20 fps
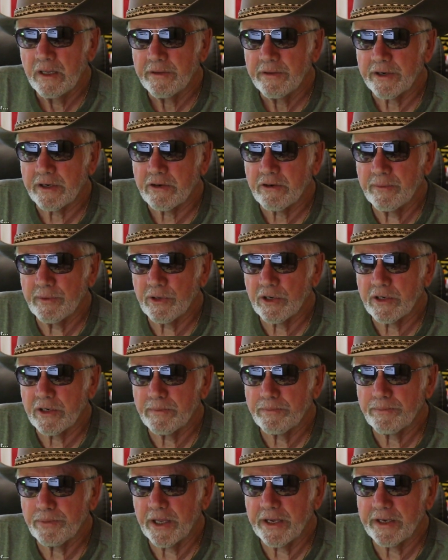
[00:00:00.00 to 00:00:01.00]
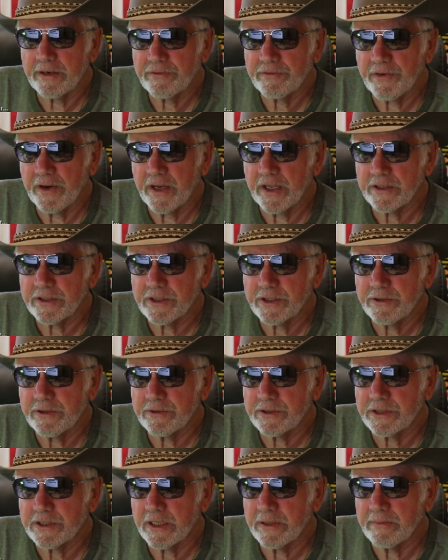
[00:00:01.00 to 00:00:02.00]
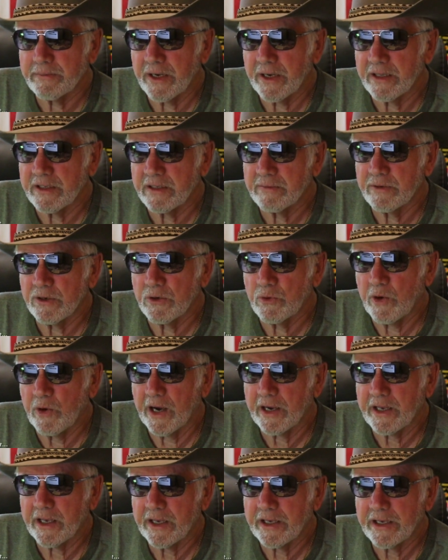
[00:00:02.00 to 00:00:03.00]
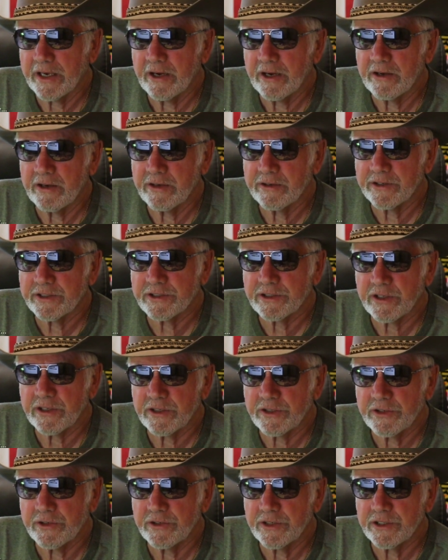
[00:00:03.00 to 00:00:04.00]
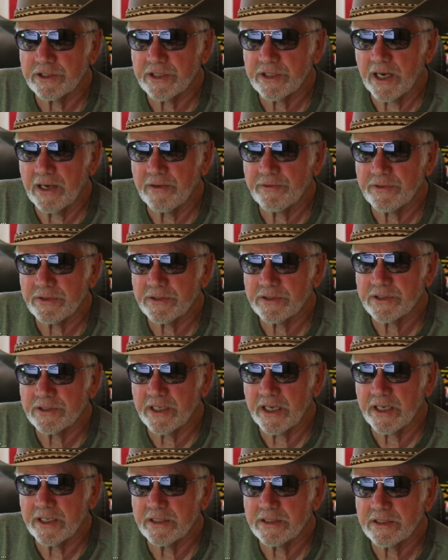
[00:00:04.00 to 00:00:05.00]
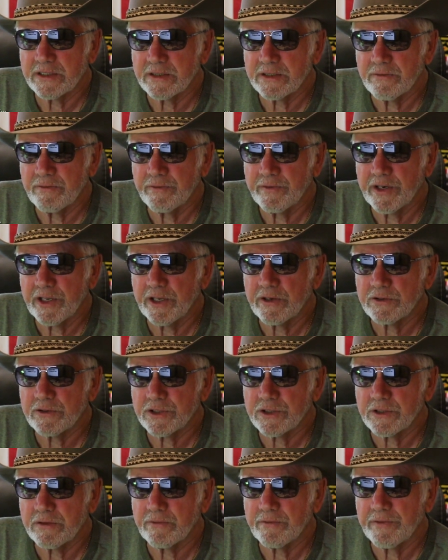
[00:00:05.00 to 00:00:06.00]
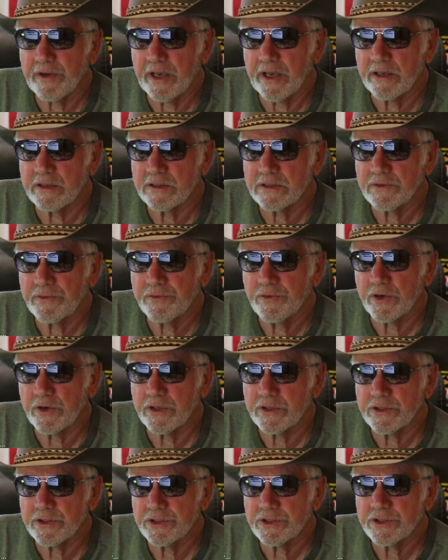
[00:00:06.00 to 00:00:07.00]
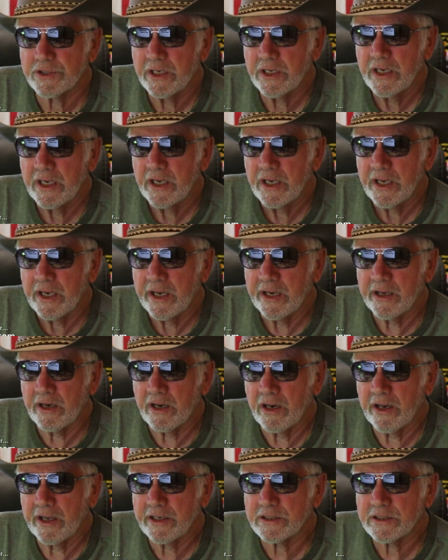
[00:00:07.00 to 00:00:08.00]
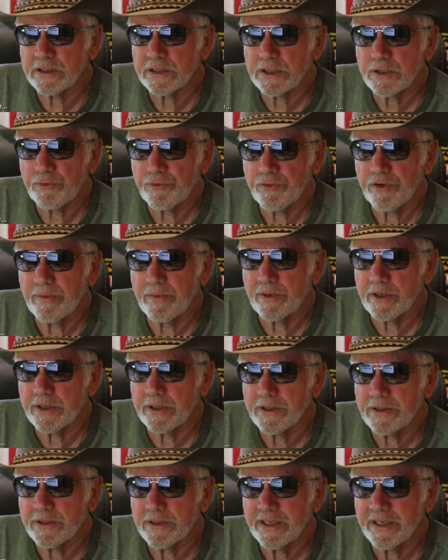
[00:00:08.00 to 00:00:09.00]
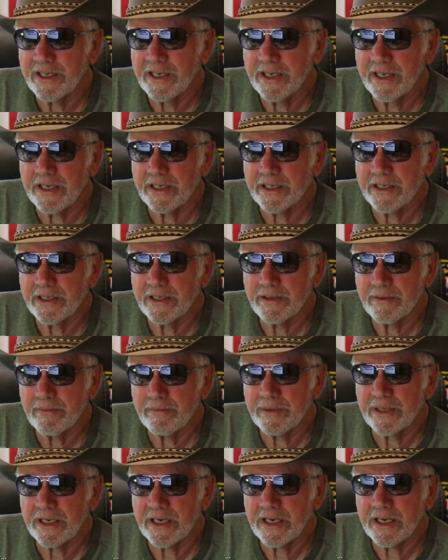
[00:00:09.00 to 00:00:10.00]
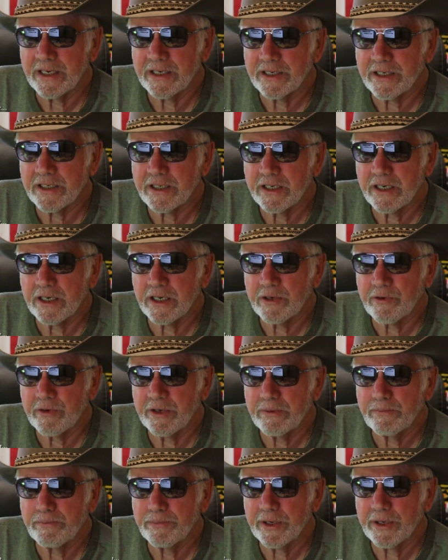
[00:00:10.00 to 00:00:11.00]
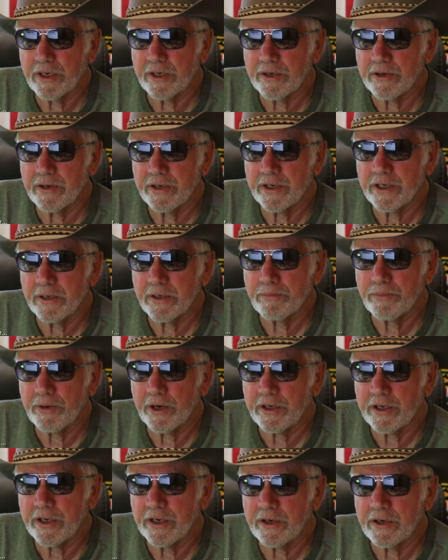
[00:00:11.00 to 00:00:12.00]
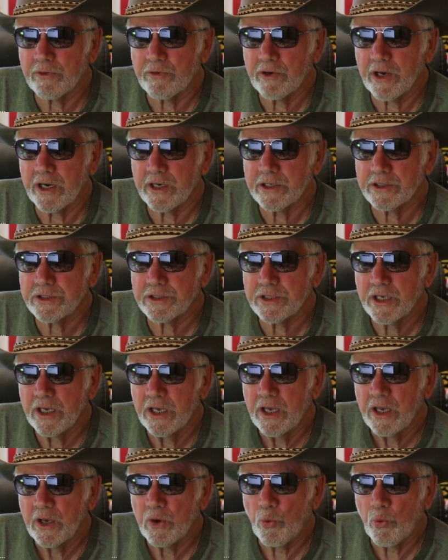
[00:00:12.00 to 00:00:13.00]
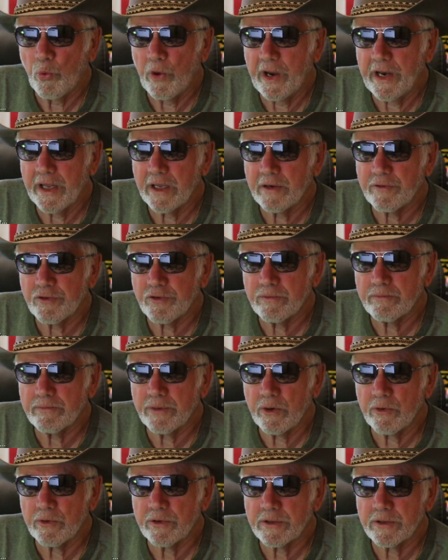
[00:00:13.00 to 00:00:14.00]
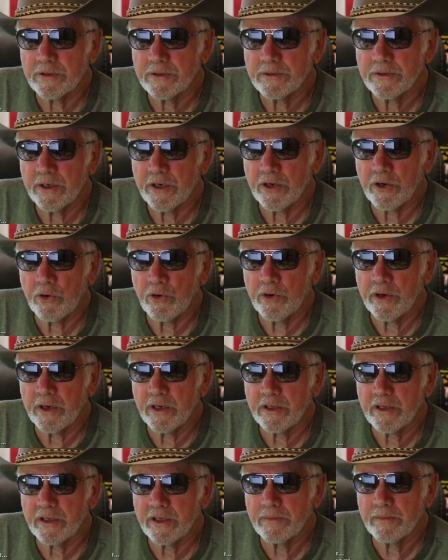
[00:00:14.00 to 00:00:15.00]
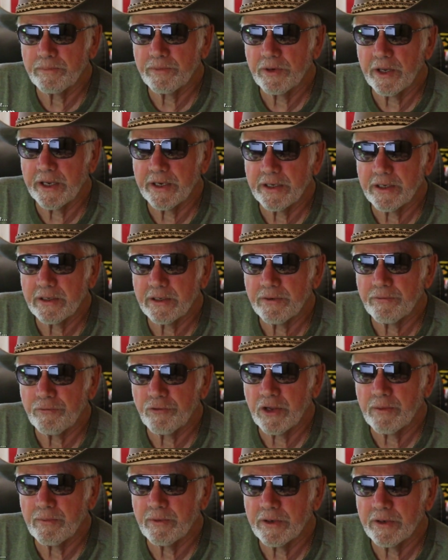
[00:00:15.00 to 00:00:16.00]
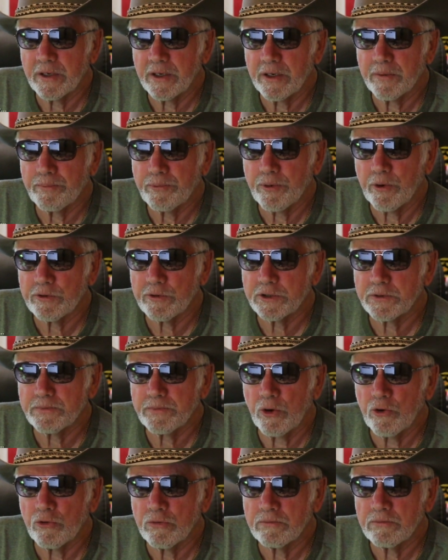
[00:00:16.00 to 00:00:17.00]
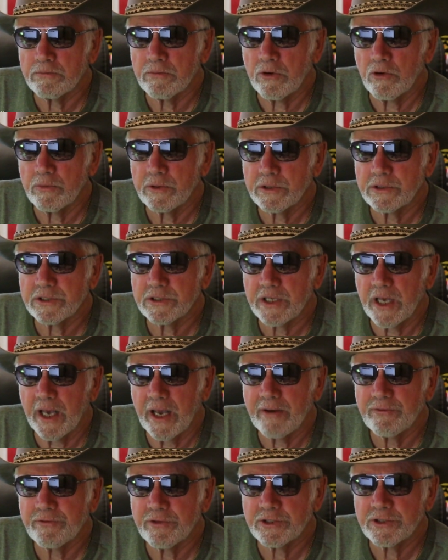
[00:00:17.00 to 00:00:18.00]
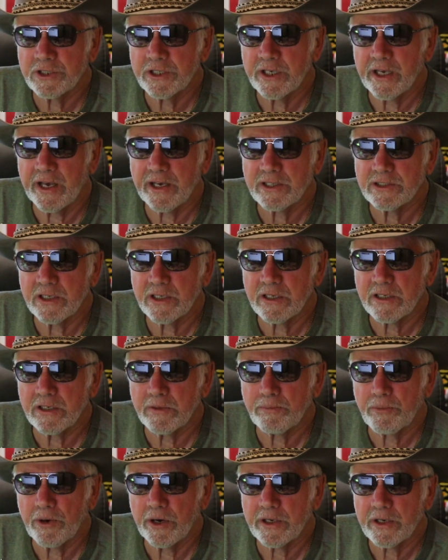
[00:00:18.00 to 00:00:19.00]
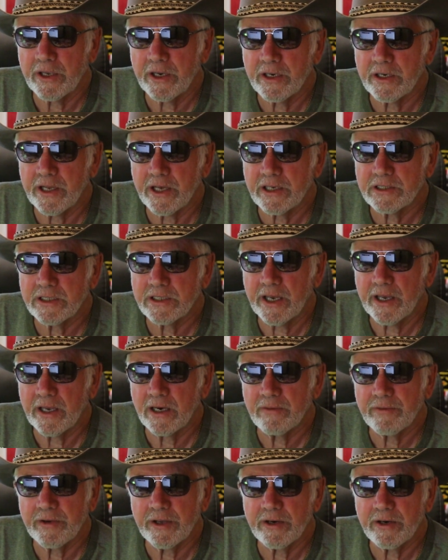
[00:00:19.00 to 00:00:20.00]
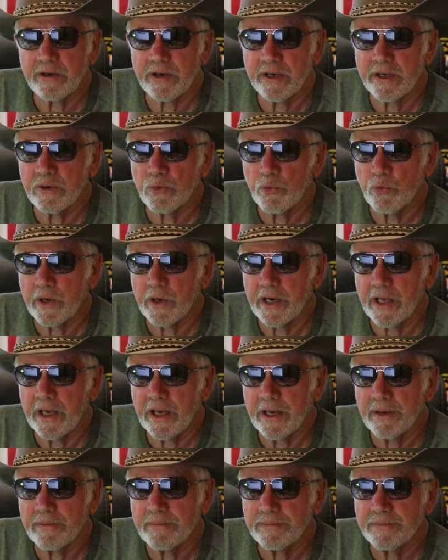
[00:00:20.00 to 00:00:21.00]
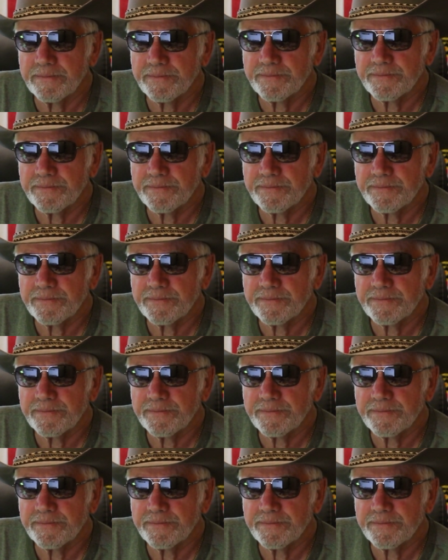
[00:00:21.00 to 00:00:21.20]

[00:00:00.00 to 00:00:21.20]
The criminal complaint filed Tuesday by the Milwaukee County District Attorney's Office cites video surveillance footage and alleges Freeman hid behind a concrete pillar in the parking garage, waiting for Beaudin. According to the complaint, Freeman approached Beaudin moments after she exited the parking deck's elevator at 1 a.m.